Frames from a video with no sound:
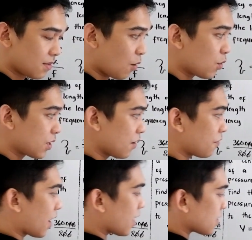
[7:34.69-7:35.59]
That will
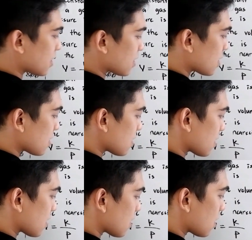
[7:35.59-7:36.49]
give us
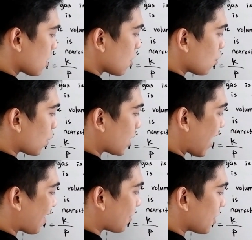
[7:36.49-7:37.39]

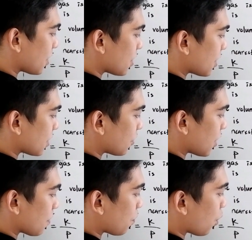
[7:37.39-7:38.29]

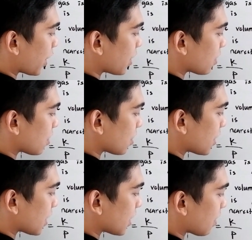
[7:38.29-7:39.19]

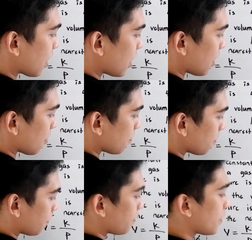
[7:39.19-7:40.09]
133.33.
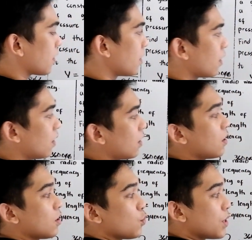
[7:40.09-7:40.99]

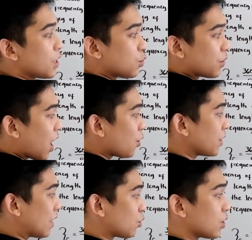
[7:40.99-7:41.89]
We need to
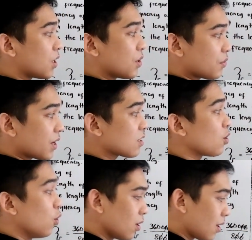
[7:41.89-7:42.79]
round into the
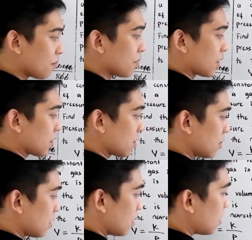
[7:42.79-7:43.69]
nearest whole number.
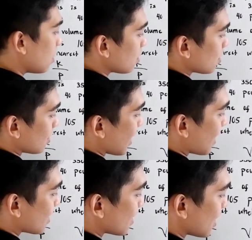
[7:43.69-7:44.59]
So
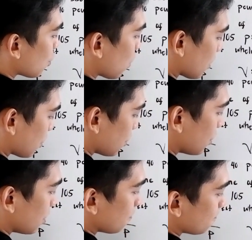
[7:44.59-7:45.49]
that is equal
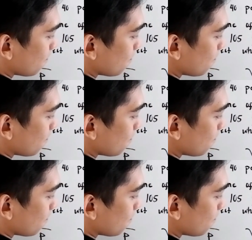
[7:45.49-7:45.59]
to